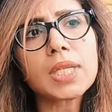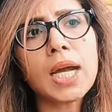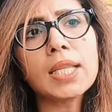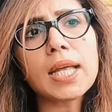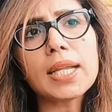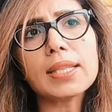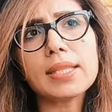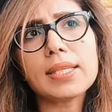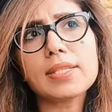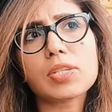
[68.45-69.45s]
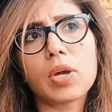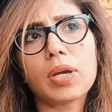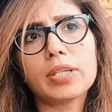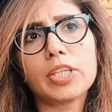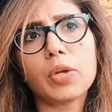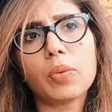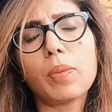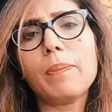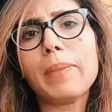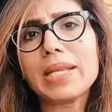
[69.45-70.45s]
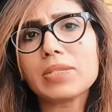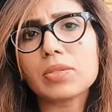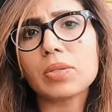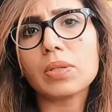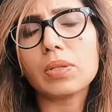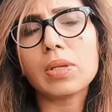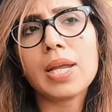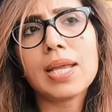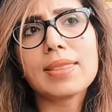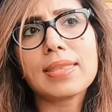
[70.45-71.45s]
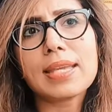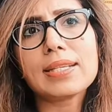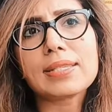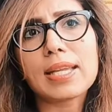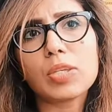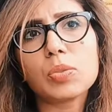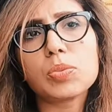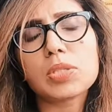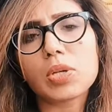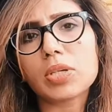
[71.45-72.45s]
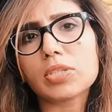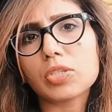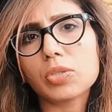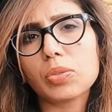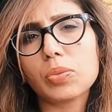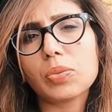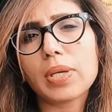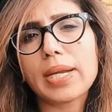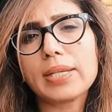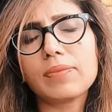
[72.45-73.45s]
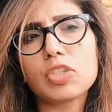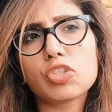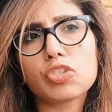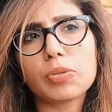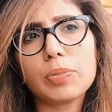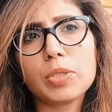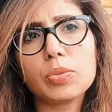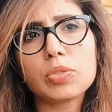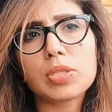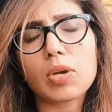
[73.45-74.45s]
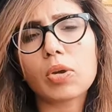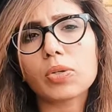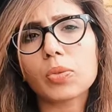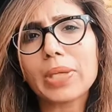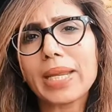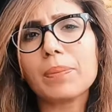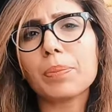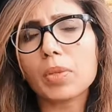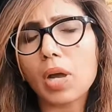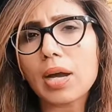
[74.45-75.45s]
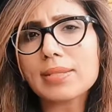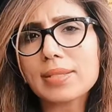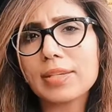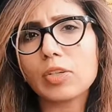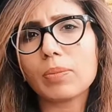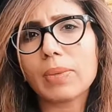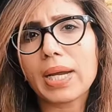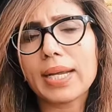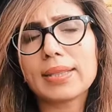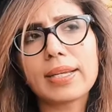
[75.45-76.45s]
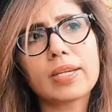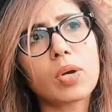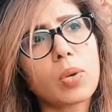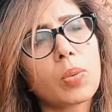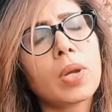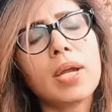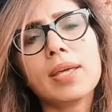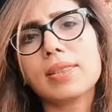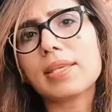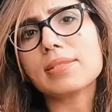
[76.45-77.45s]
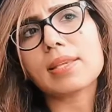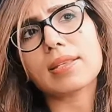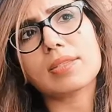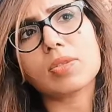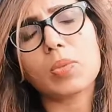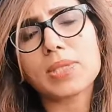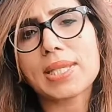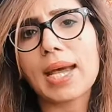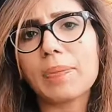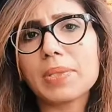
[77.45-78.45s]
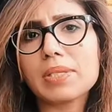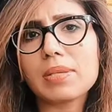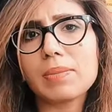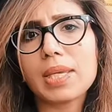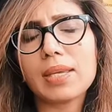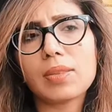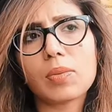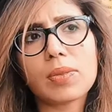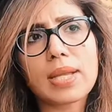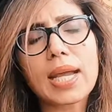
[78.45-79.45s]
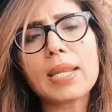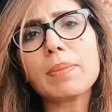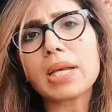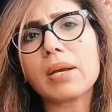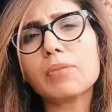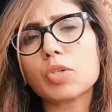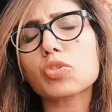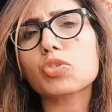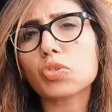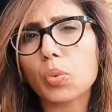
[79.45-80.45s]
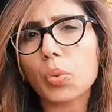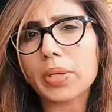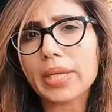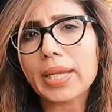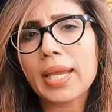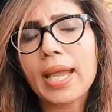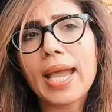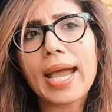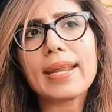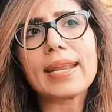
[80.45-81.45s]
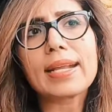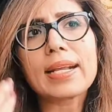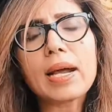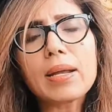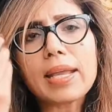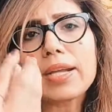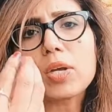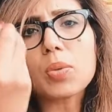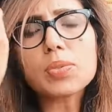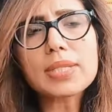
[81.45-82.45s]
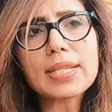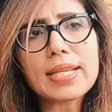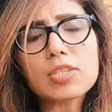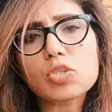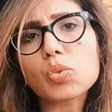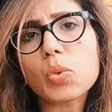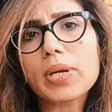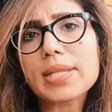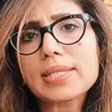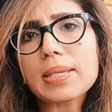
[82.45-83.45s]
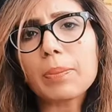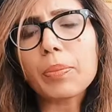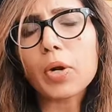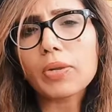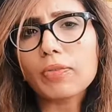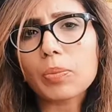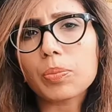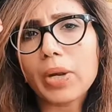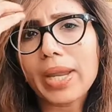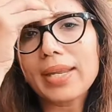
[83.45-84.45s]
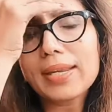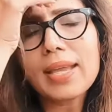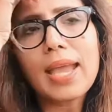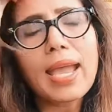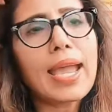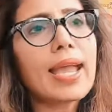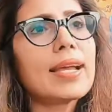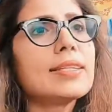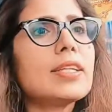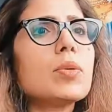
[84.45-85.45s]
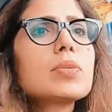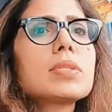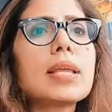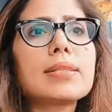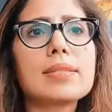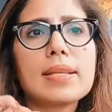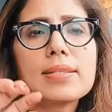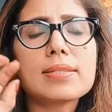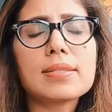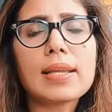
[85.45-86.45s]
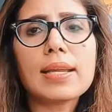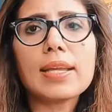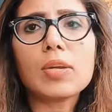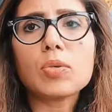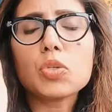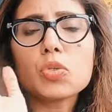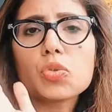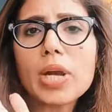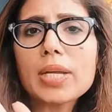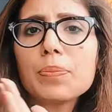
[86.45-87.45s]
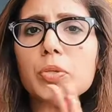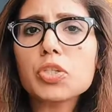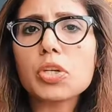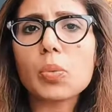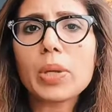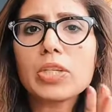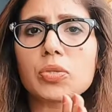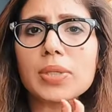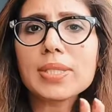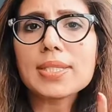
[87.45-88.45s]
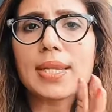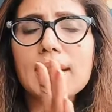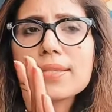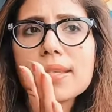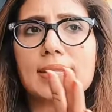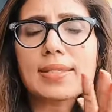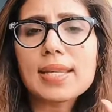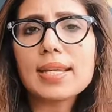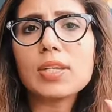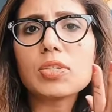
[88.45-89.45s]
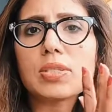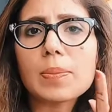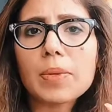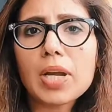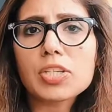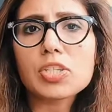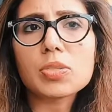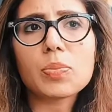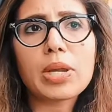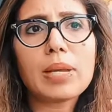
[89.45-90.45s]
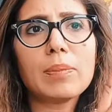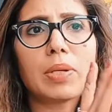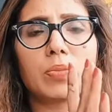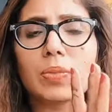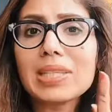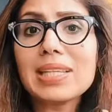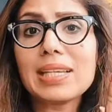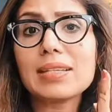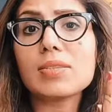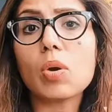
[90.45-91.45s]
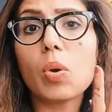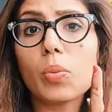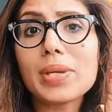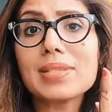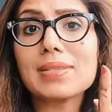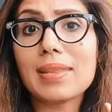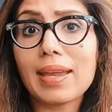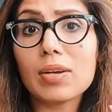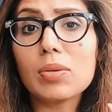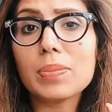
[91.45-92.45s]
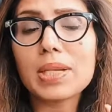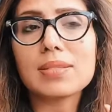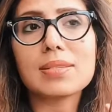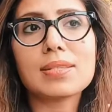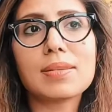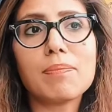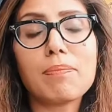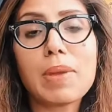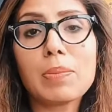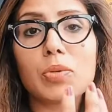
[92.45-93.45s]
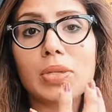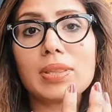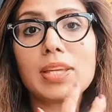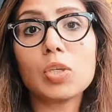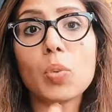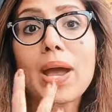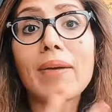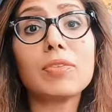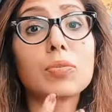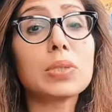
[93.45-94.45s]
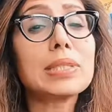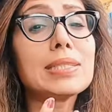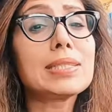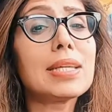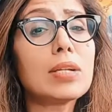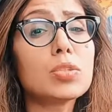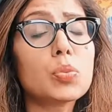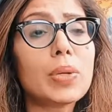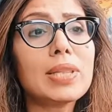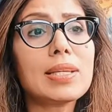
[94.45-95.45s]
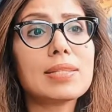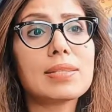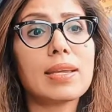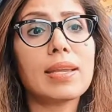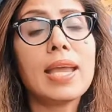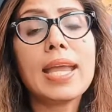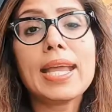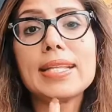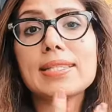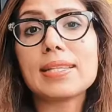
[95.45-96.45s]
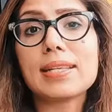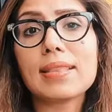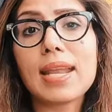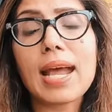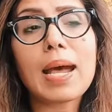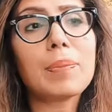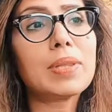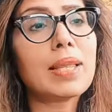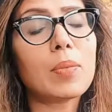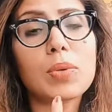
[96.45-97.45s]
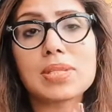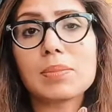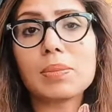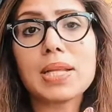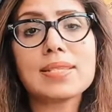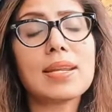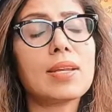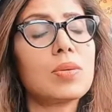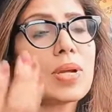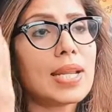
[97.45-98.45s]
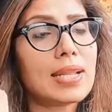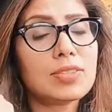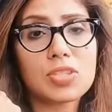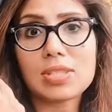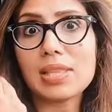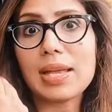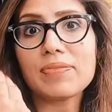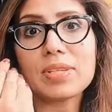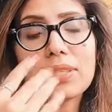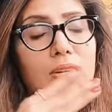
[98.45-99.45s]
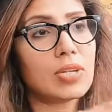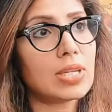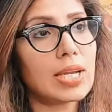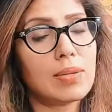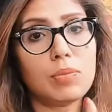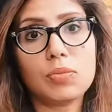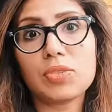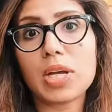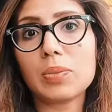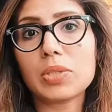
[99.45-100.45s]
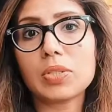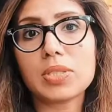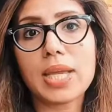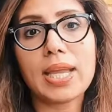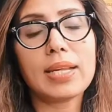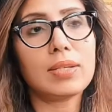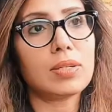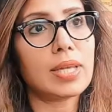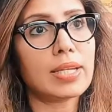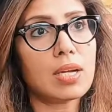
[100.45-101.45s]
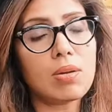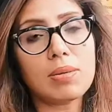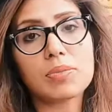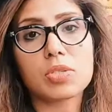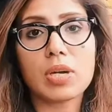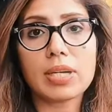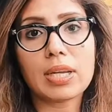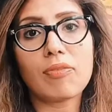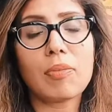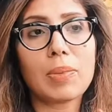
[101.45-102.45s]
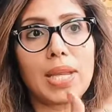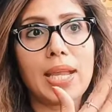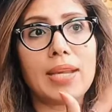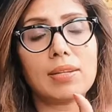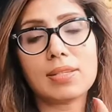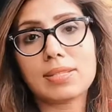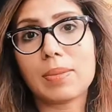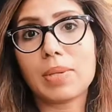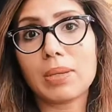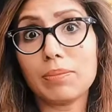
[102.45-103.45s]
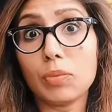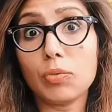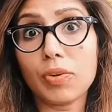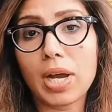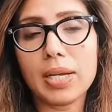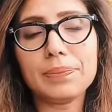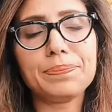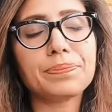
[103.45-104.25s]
A lot of these are, mental things that you start to kind of attribute or create blocks in your mind, like, oh, things like this always happen to me. They kind of become your story, and it goes and gets stored in some part of your brain, and it's like, you try to push it away during the day. It's like sitting in your subconscious brain, but really it's always there because it's a memory that you haven't really dealt with. It's a incident that happened that wasn't pleasant, and you kind of just left it there and you kind of moved on with your day, and you're like, oh, I'm strong enough, I'm going to handle this, I'm going to move on.